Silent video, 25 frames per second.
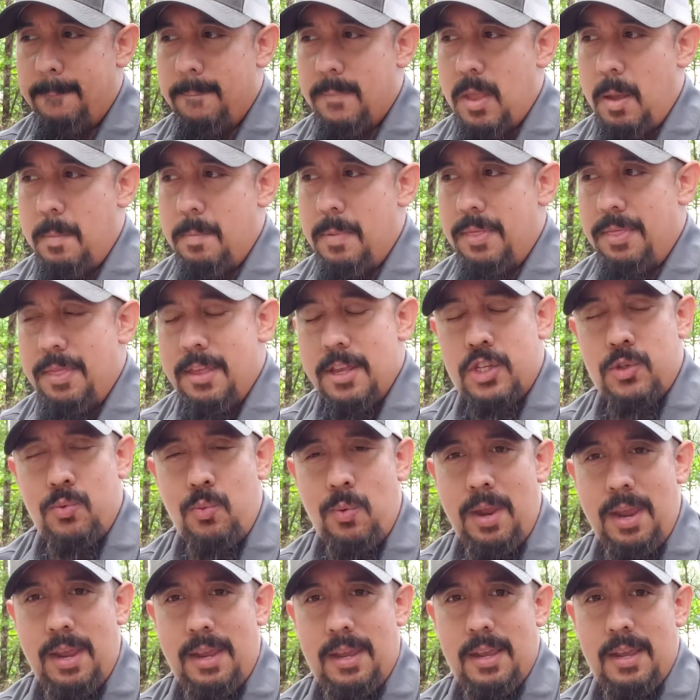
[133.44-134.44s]
but this
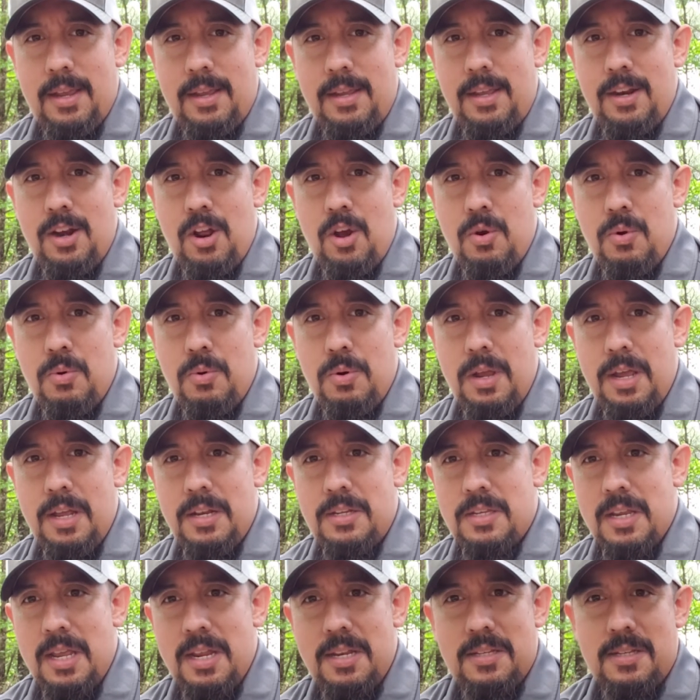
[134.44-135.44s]
week,
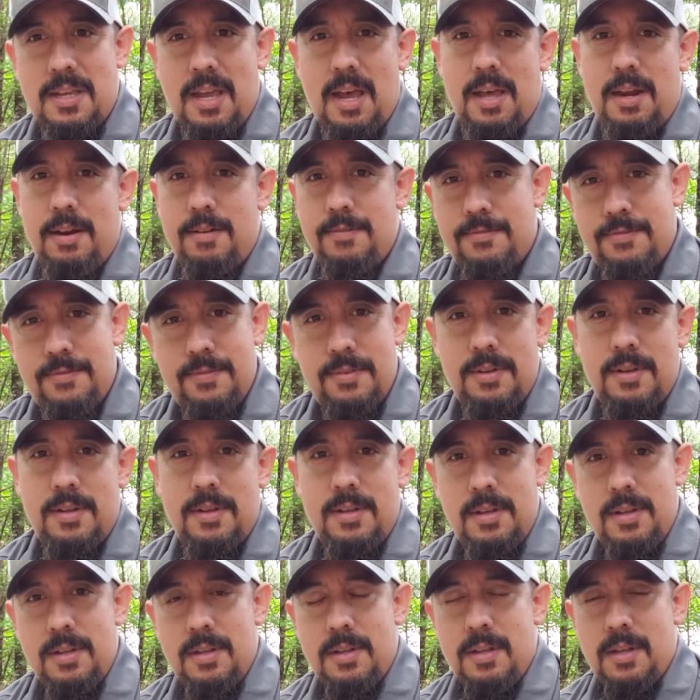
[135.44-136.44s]
it's kind of
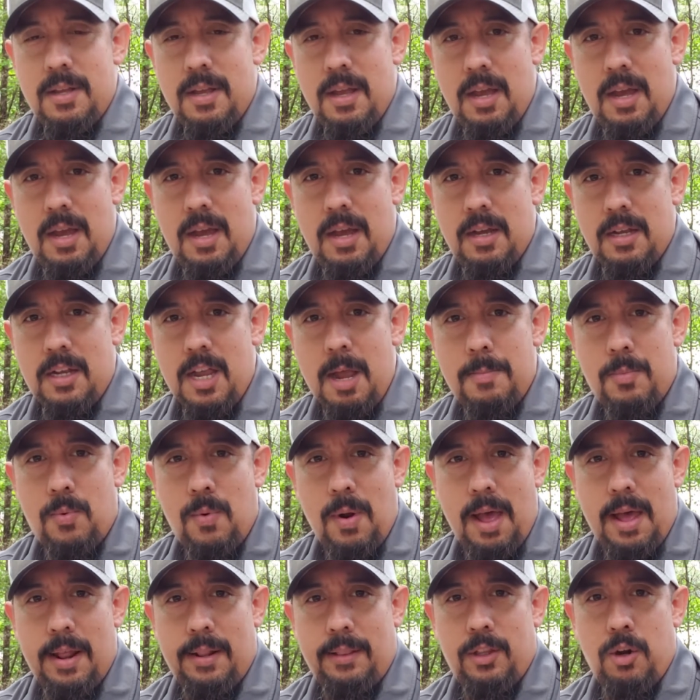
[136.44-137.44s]
come
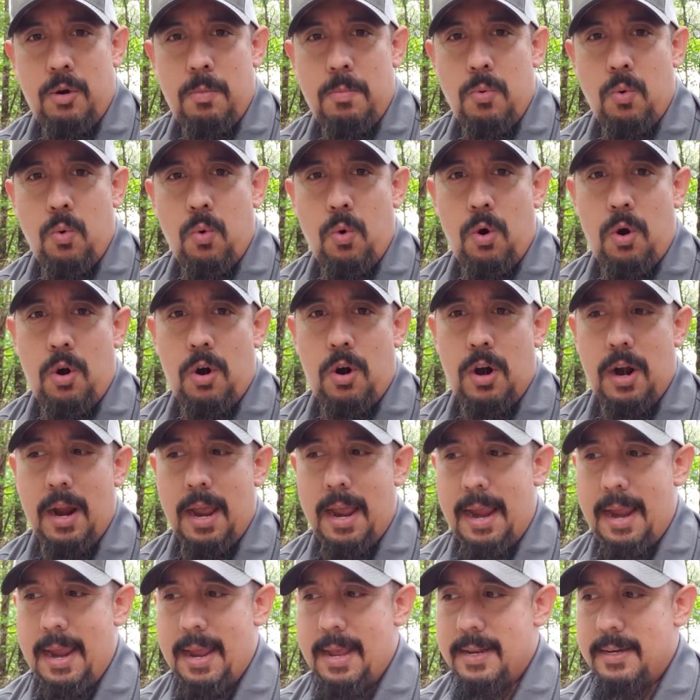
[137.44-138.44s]
around a little more,
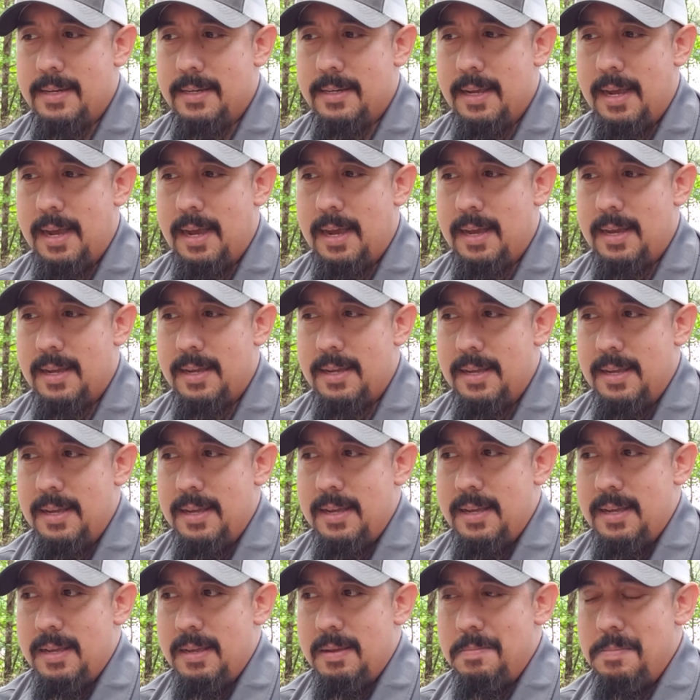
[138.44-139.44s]
and
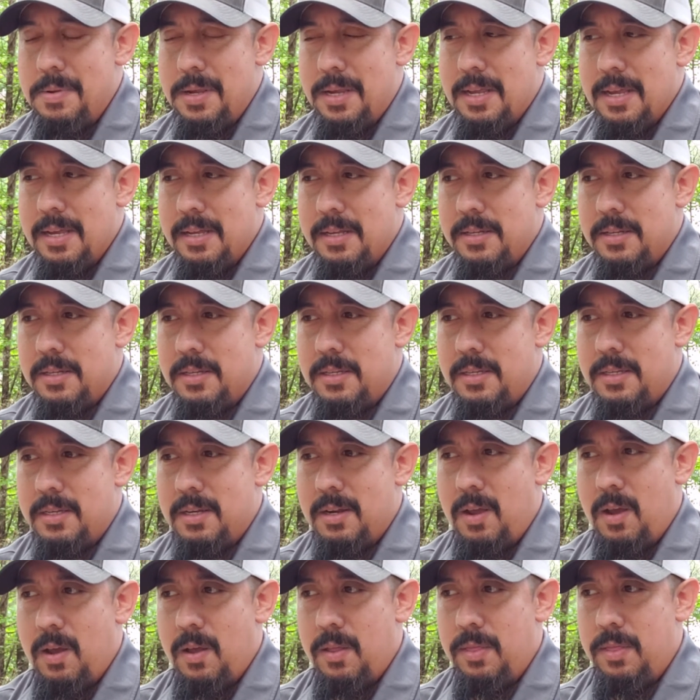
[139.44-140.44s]
because
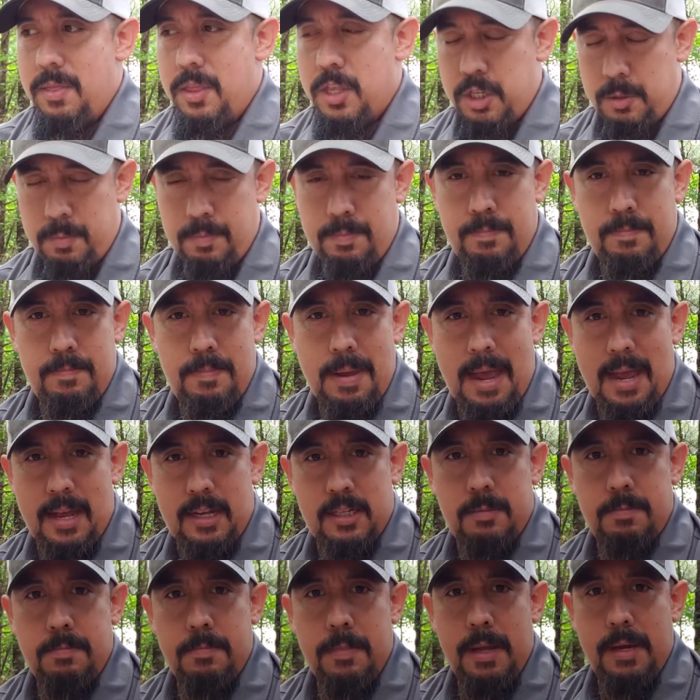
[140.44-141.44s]
this
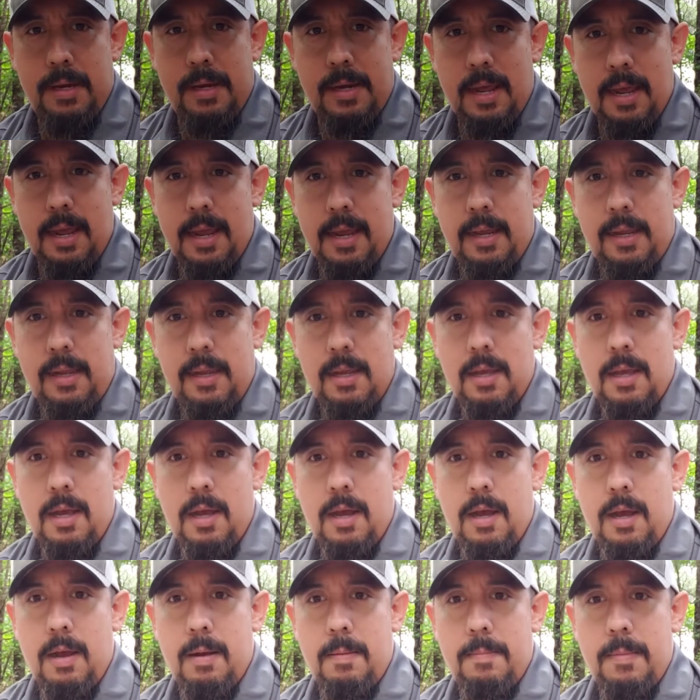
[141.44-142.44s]
past Monday,
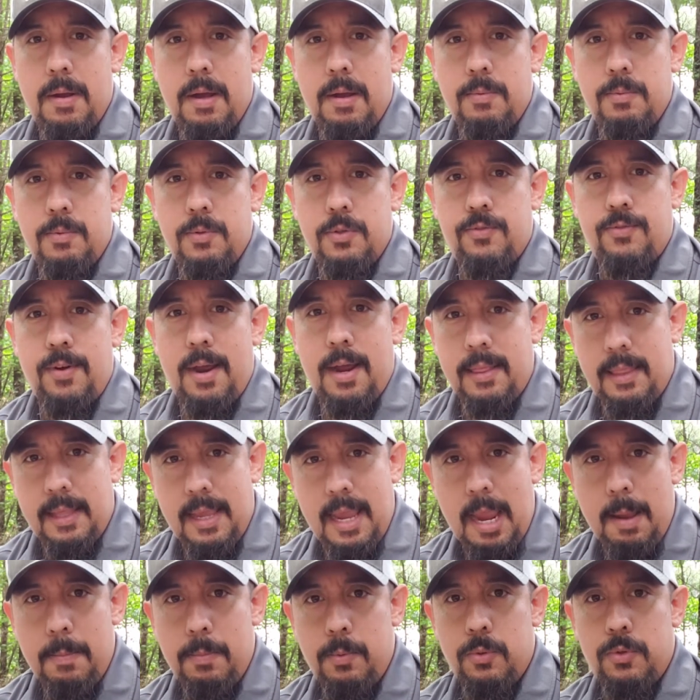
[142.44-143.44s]
I was
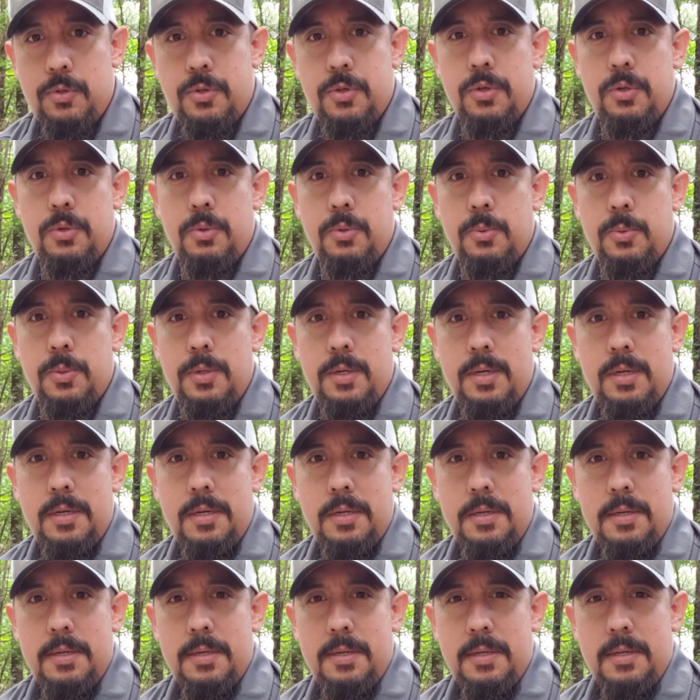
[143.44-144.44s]
finally able to
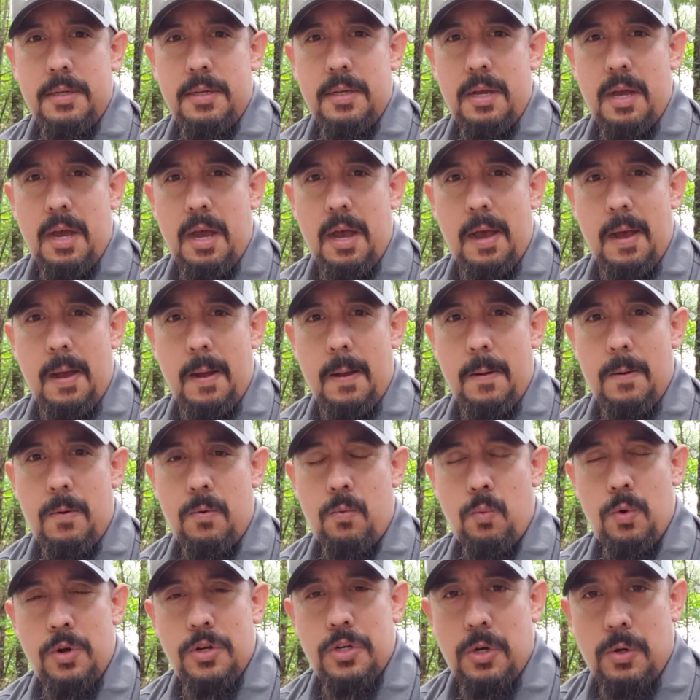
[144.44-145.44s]

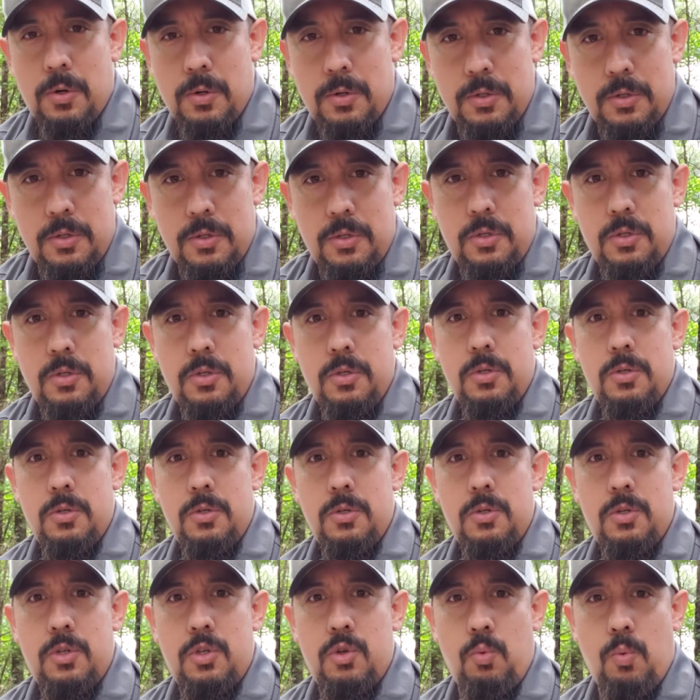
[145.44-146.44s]
return
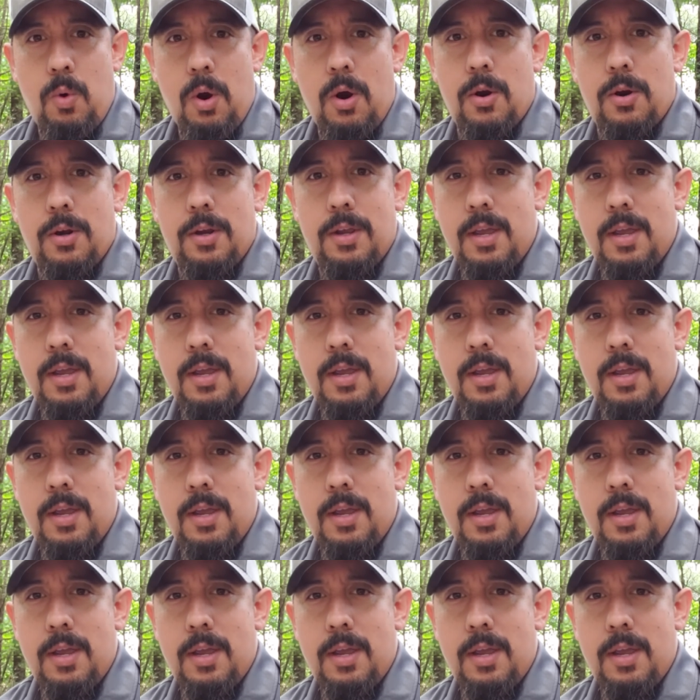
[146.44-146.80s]
to work.